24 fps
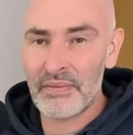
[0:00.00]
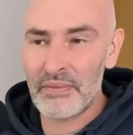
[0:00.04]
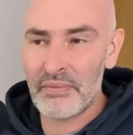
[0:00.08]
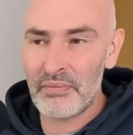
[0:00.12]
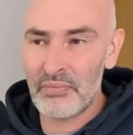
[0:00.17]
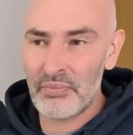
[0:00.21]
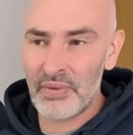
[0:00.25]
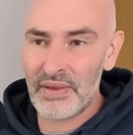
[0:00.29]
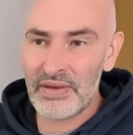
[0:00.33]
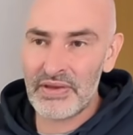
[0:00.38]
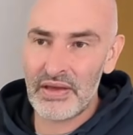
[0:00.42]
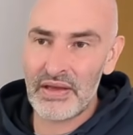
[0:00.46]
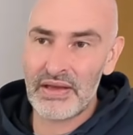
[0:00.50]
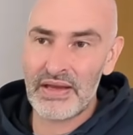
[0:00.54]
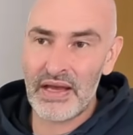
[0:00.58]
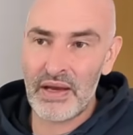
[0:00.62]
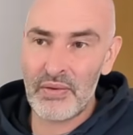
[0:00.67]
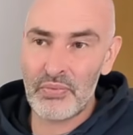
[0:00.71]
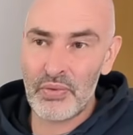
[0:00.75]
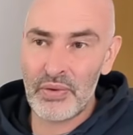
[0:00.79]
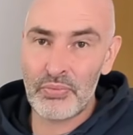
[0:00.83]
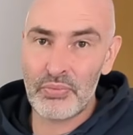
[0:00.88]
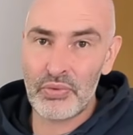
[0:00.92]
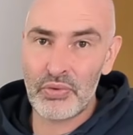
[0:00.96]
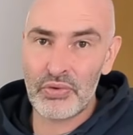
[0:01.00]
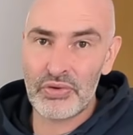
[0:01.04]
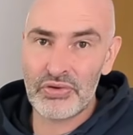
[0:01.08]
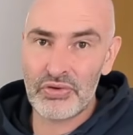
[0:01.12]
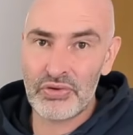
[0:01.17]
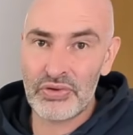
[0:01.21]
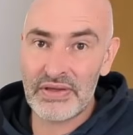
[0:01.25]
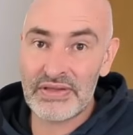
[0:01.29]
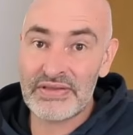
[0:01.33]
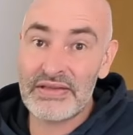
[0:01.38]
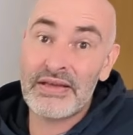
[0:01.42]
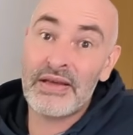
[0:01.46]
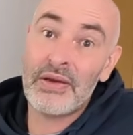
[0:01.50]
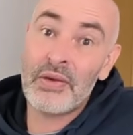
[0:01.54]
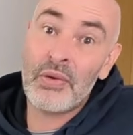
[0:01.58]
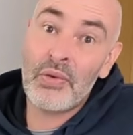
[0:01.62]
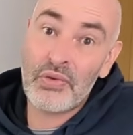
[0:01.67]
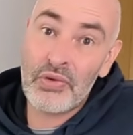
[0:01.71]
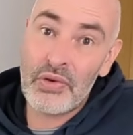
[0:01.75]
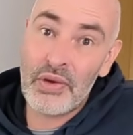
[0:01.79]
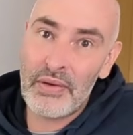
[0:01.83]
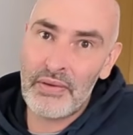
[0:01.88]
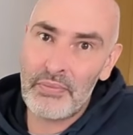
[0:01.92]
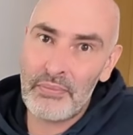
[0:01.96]
When you're down one pawn, you can still
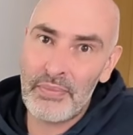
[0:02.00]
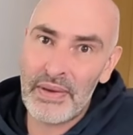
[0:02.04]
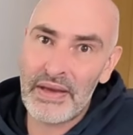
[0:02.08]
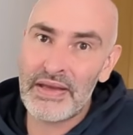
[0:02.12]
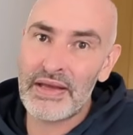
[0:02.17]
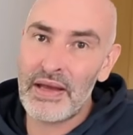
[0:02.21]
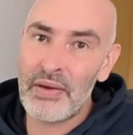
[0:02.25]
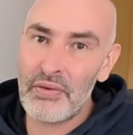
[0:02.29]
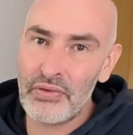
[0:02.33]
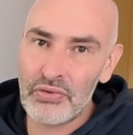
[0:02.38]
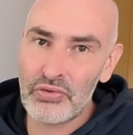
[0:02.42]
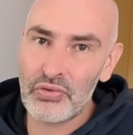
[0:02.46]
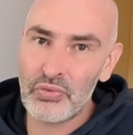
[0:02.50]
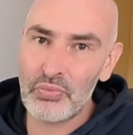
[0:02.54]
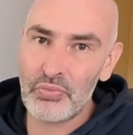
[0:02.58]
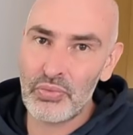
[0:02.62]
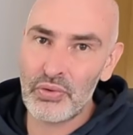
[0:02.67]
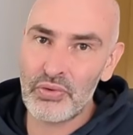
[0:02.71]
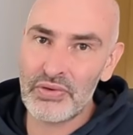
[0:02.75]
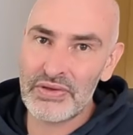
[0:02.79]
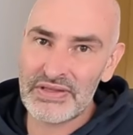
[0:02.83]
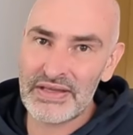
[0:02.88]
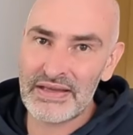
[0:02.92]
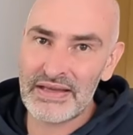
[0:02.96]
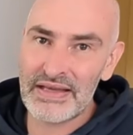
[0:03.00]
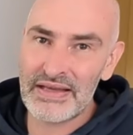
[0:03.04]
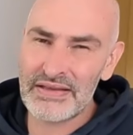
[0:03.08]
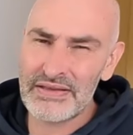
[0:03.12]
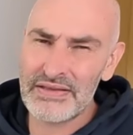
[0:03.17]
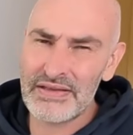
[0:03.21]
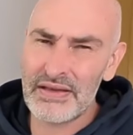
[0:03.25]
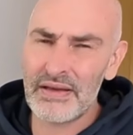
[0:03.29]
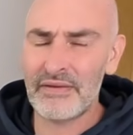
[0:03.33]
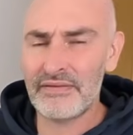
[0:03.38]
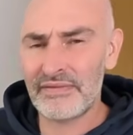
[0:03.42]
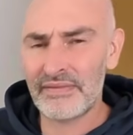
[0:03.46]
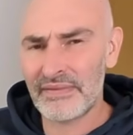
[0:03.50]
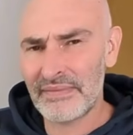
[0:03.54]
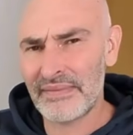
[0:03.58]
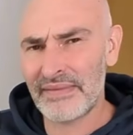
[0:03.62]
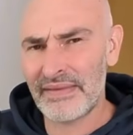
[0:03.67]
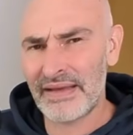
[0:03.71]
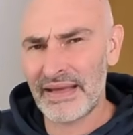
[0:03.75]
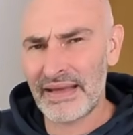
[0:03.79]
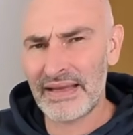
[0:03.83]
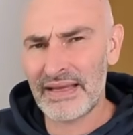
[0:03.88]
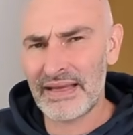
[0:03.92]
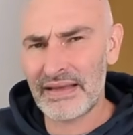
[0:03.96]
hold on, but down two pawns, it gets tough.
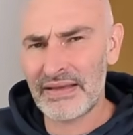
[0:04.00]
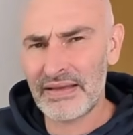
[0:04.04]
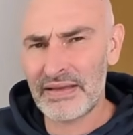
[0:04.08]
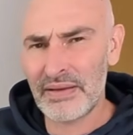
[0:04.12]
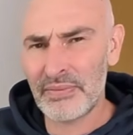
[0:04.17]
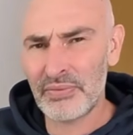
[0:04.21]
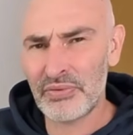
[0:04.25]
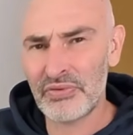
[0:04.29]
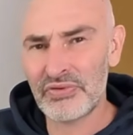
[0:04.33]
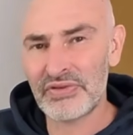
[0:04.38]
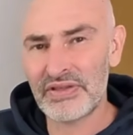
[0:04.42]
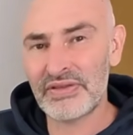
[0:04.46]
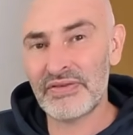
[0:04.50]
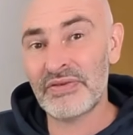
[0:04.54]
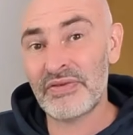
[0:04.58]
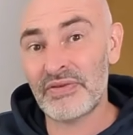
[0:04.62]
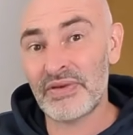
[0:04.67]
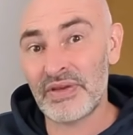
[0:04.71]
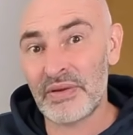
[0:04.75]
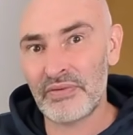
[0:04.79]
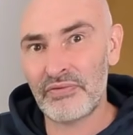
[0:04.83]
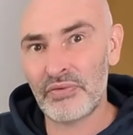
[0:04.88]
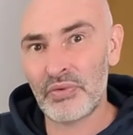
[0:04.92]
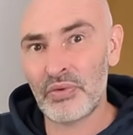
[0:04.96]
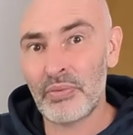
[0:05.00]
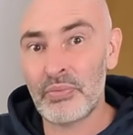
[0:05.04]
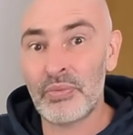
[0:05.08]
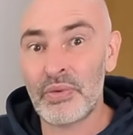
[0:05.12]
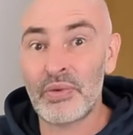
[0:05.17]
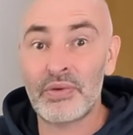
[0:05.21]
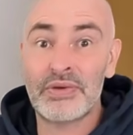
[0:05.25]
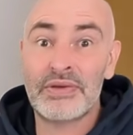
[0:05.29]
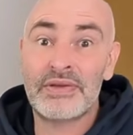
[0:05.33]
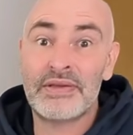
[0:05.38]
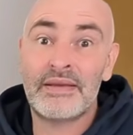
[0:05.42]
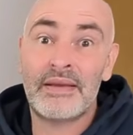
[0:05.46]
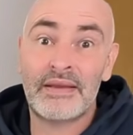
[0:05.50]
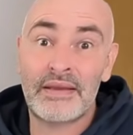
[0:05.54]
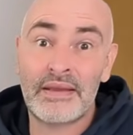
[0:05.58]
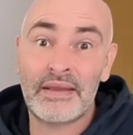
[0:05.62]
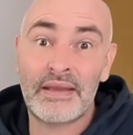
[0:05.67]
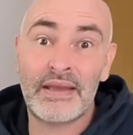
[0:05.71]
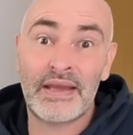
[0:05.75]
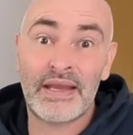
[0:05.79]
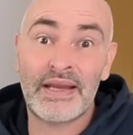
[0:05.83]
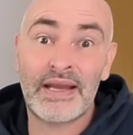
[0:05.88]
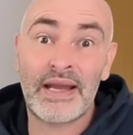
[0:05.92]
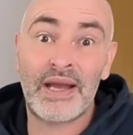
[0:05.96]
Then he ended up losing 3 or 4 pawns.
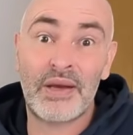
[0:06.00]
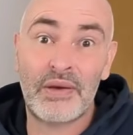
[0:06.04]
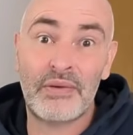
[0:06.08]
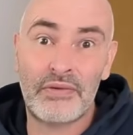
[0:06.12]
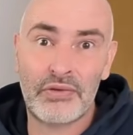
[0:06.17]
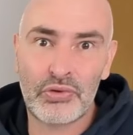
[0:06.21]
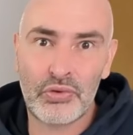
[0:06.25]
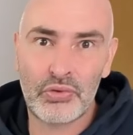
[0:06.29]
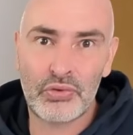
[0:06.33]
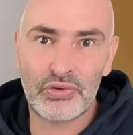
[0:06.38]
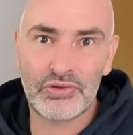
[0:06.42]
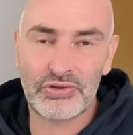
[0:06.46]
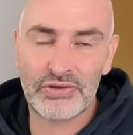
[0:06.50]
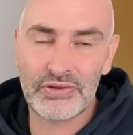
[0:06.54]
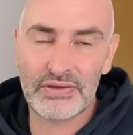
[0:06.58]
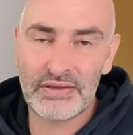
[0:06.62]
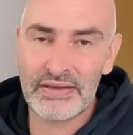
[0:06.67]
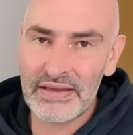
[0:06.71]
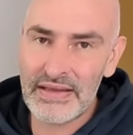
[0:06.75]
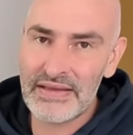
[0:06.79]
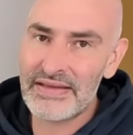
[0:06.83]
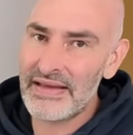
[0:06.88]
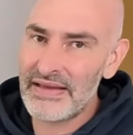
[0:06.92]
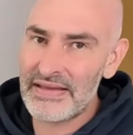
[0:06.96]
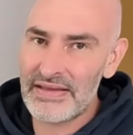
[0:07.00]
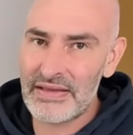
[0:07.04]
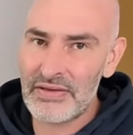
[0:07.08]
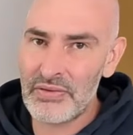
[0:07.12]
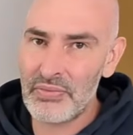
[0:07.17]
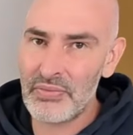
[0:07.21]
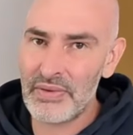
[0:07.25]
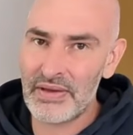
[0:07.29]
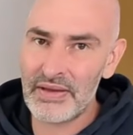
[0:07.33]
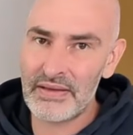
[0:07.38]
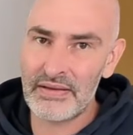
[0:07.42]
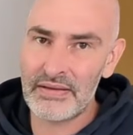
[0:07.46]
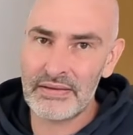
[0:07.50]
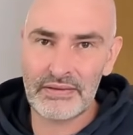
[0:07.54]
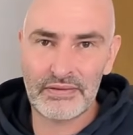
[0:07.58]
And now, of course, it's easy to win.